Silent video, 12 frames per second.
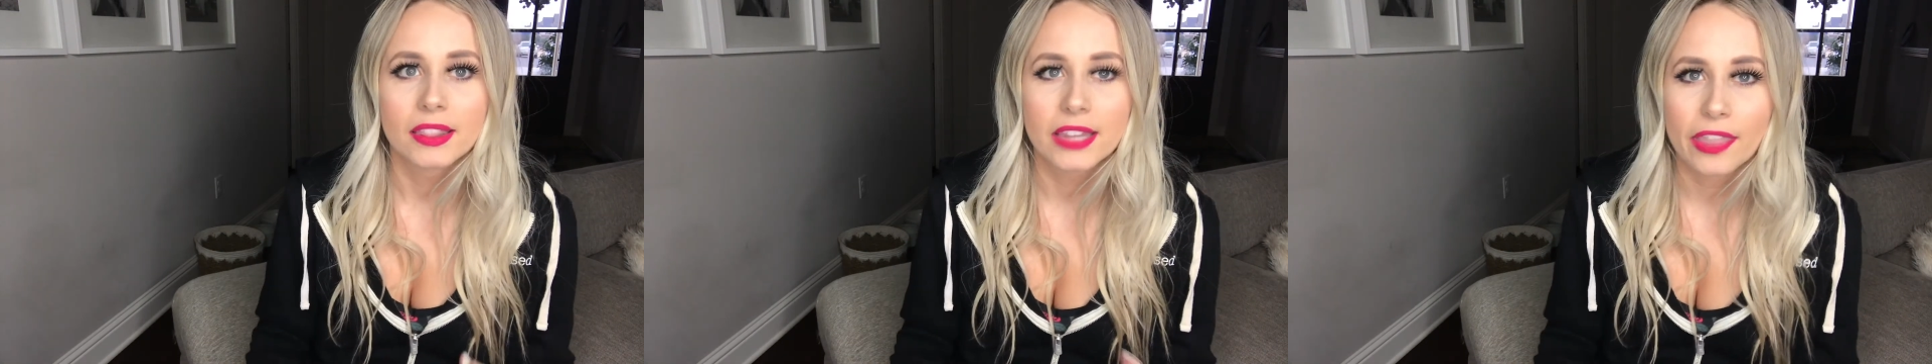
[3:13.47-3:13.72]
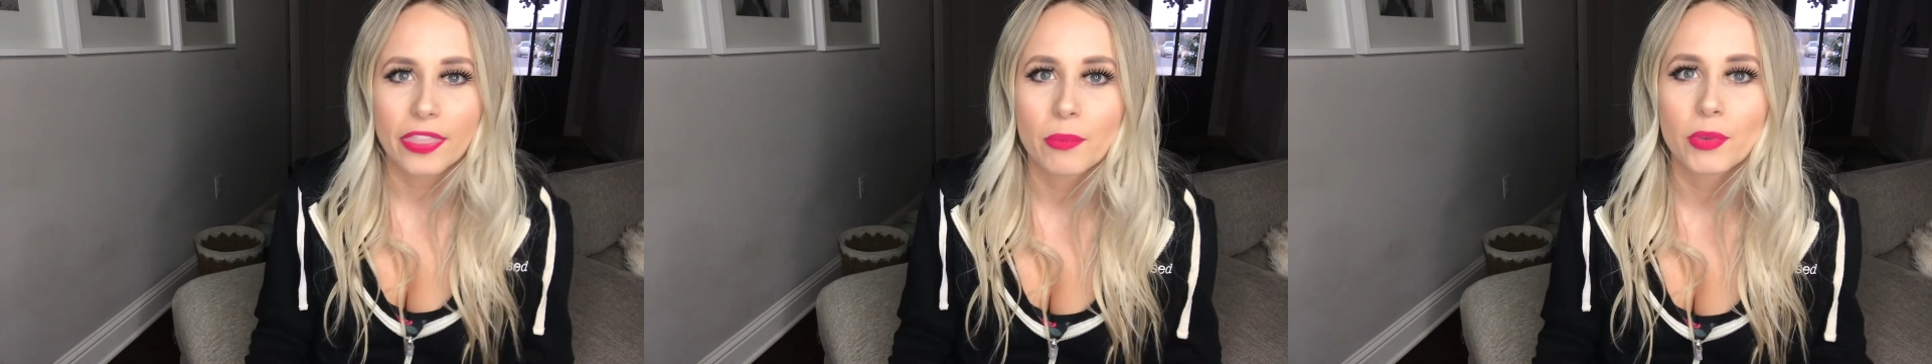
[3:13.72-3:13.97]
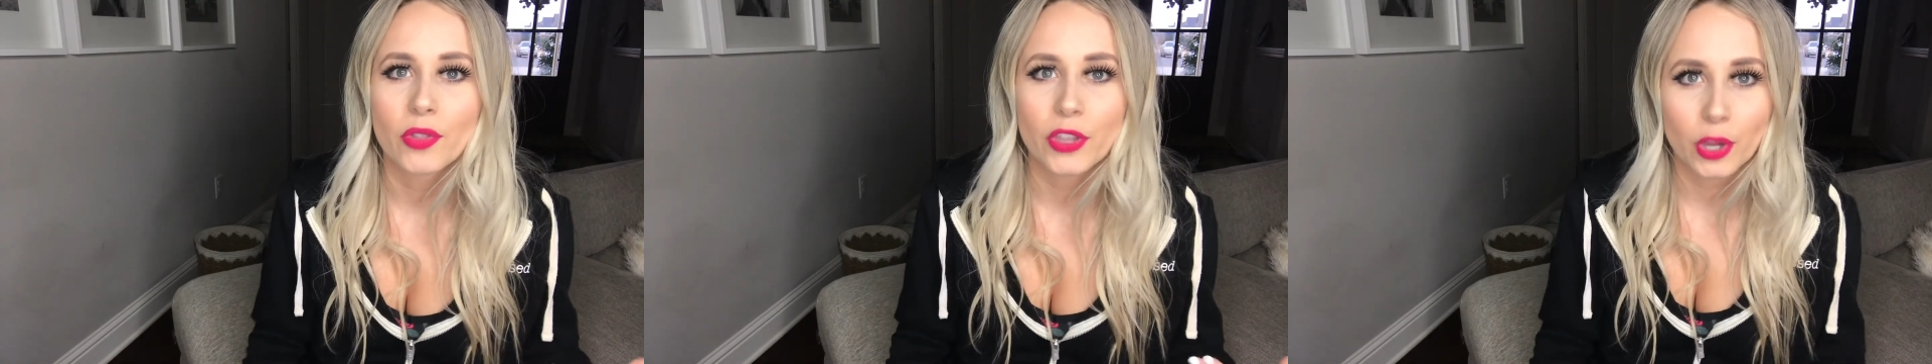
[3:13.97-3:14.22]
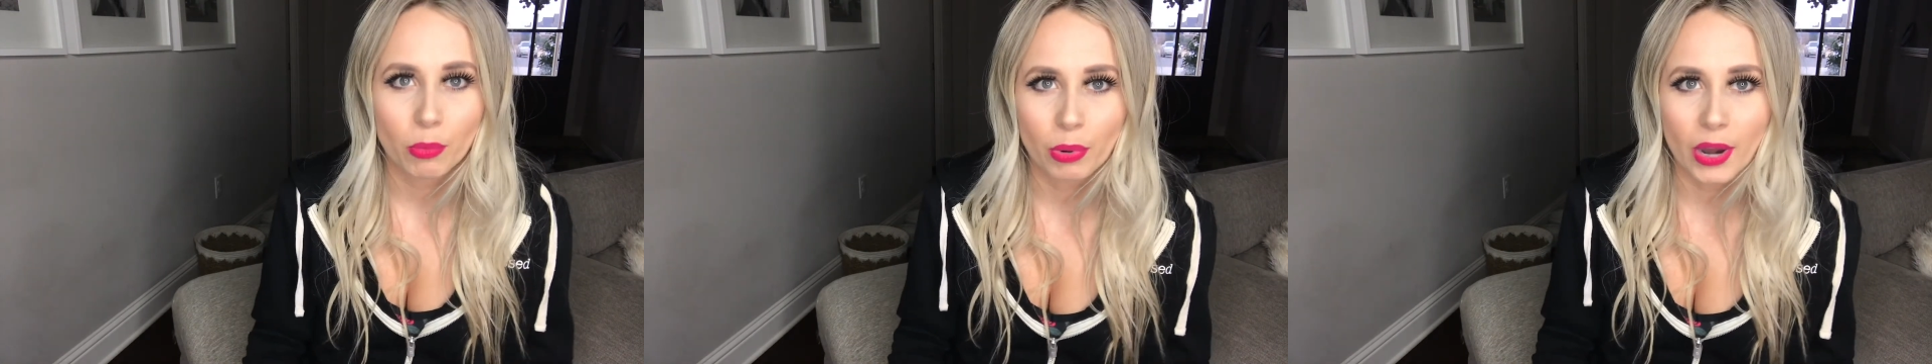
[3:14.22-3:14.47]
Let them know
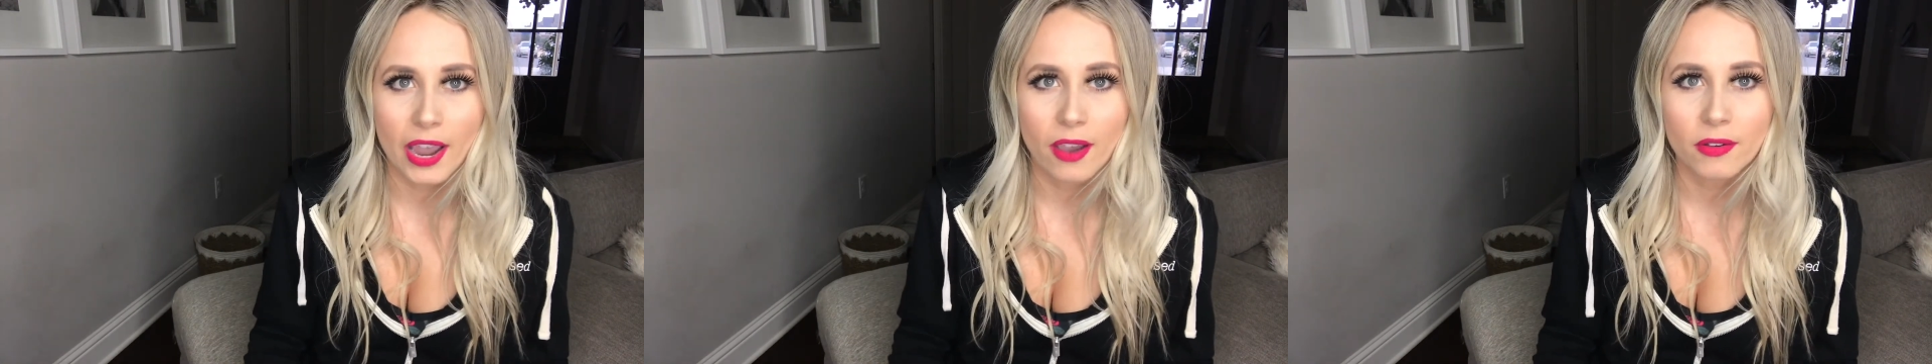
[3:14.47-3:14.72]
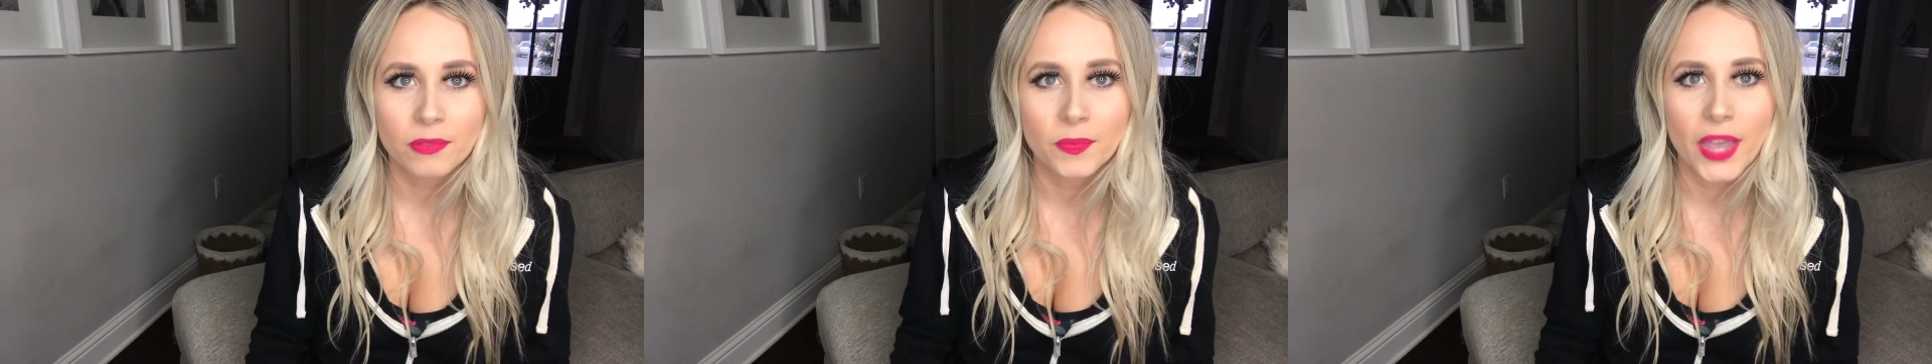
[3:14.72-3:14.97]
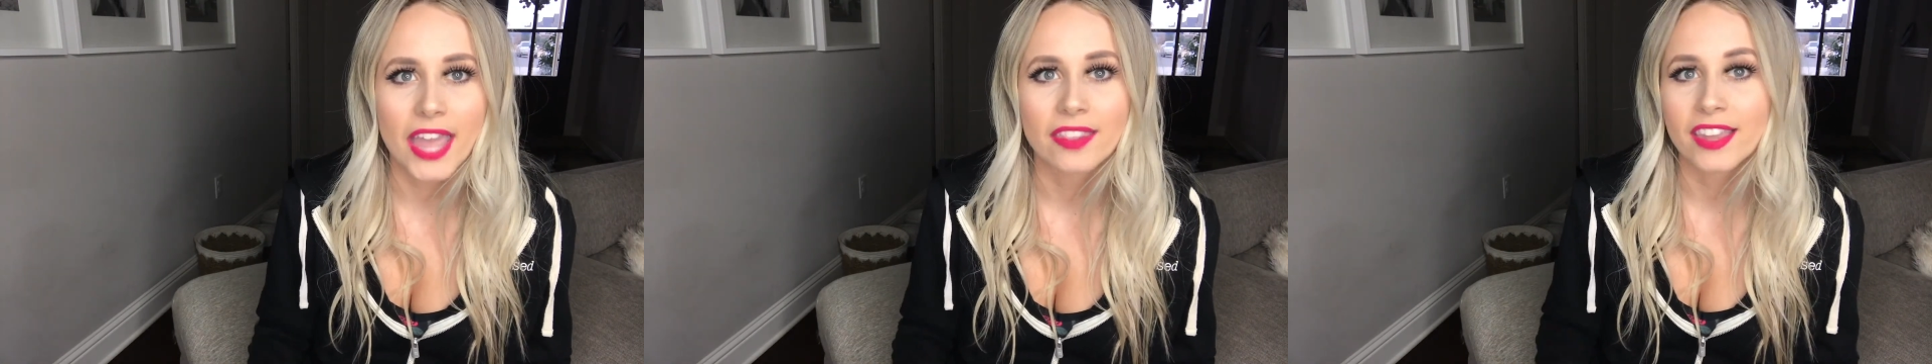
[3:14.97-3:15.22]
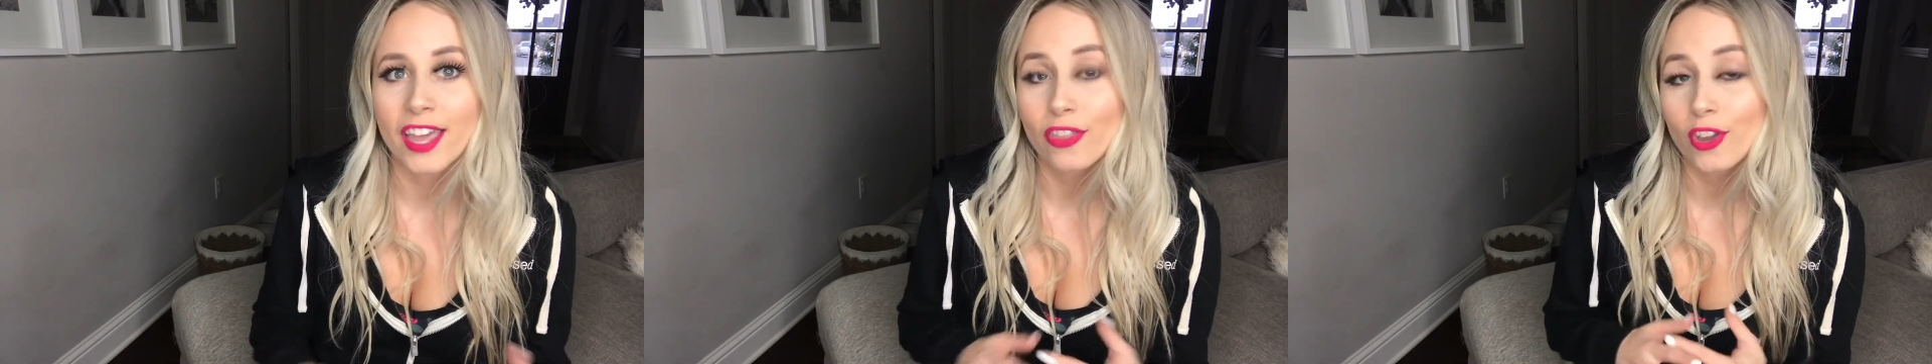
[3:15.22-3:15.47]
that you're proud
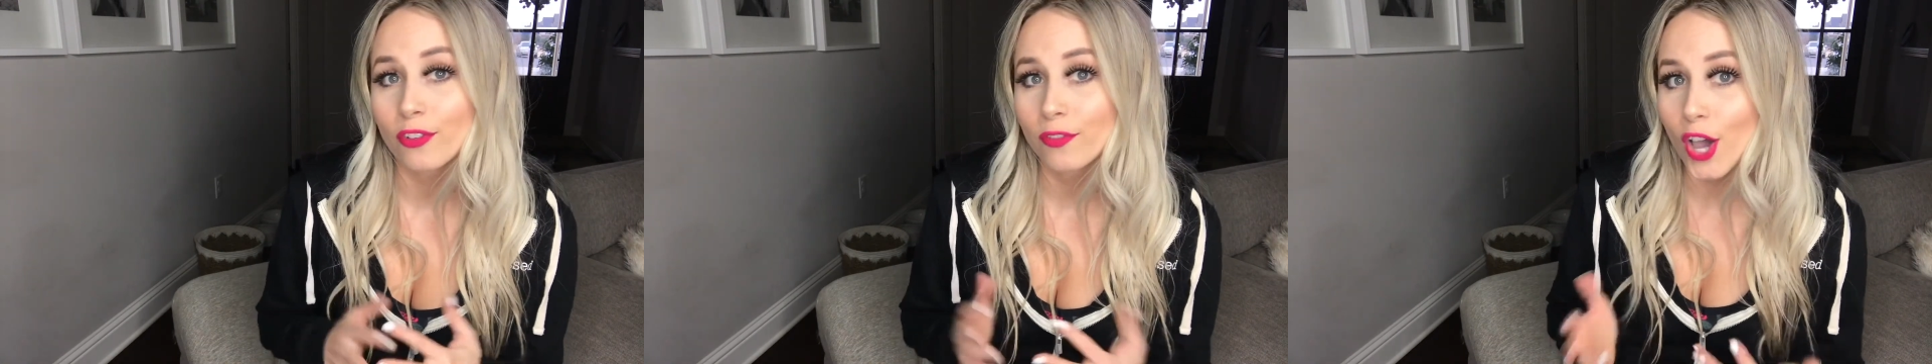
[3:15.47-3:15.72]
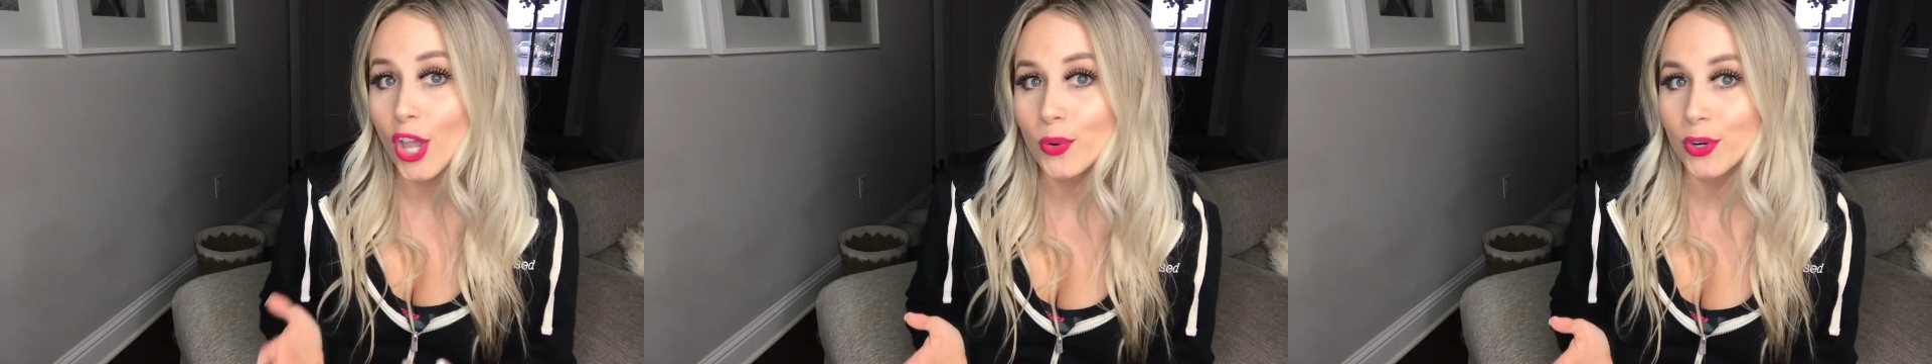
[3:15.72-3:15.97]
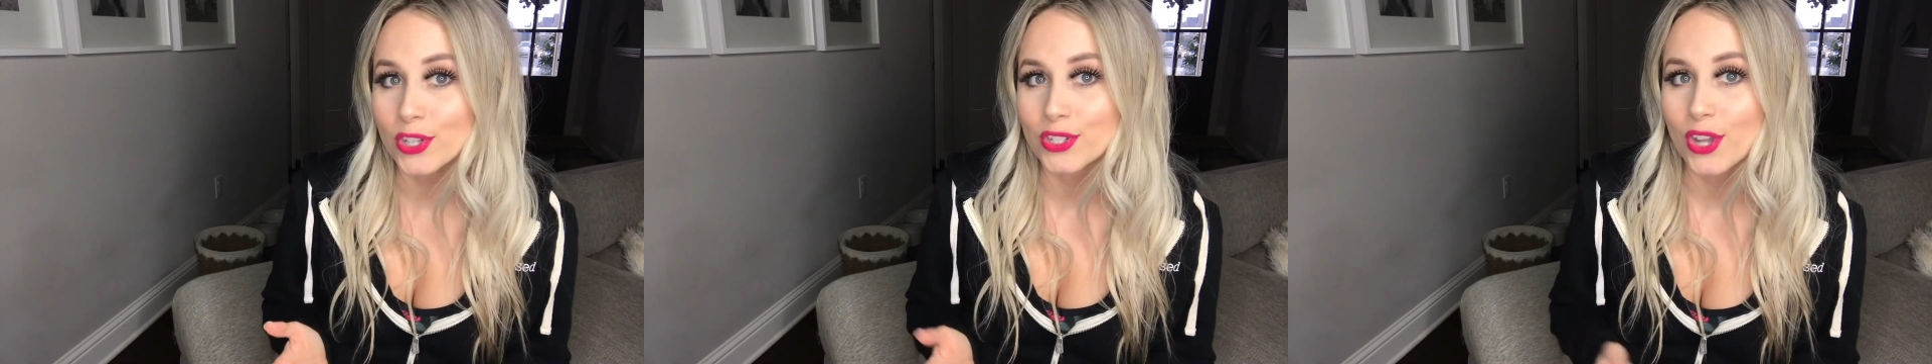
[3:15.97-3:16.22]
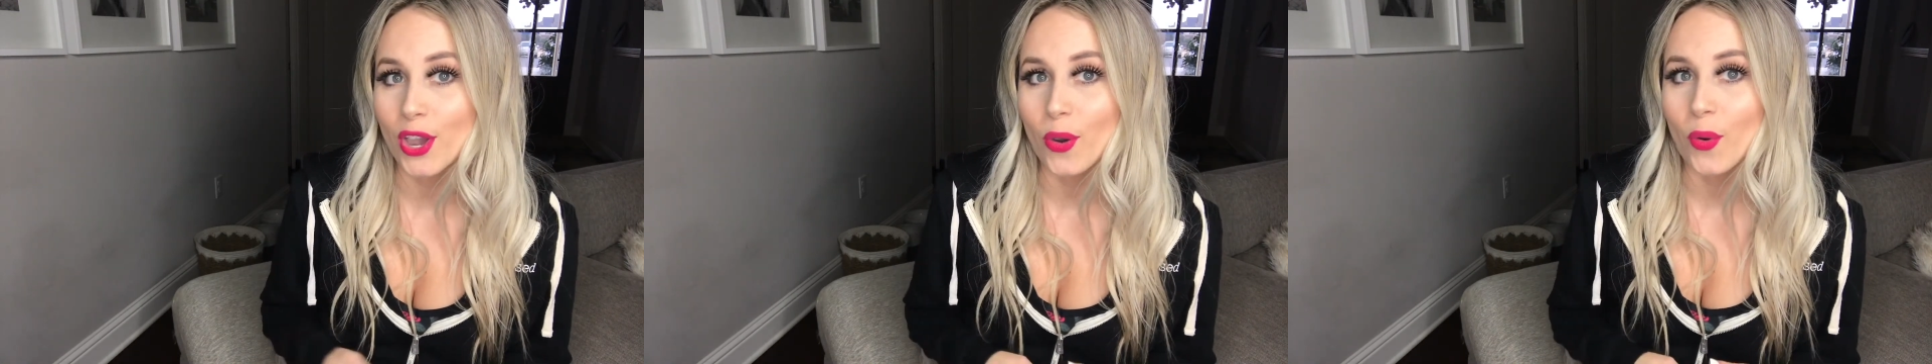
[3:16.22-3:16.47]
and let their
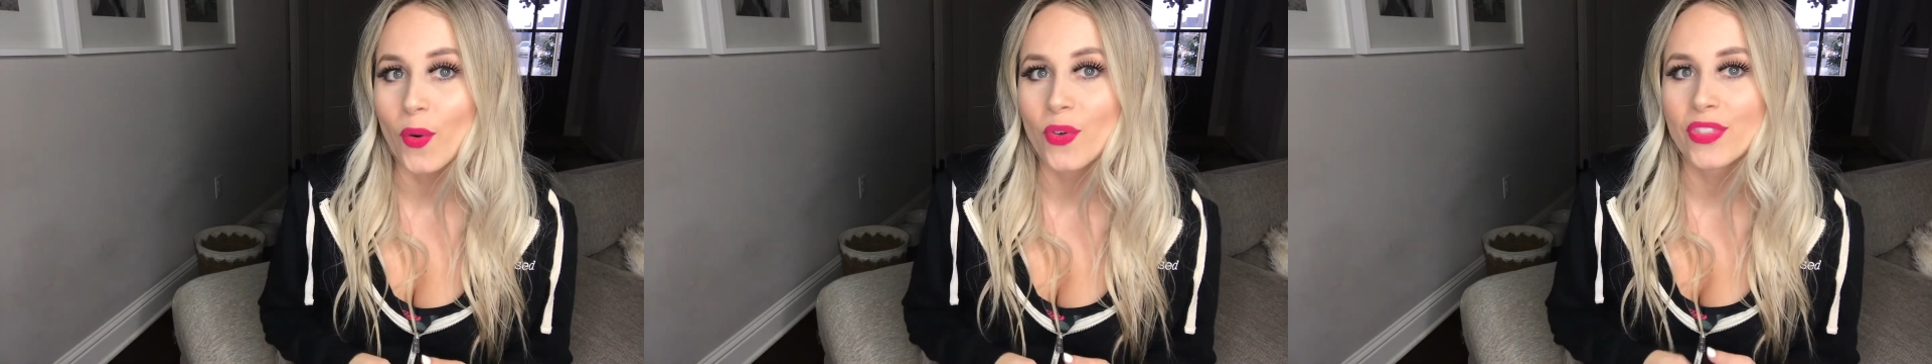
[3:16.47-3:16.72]
followers know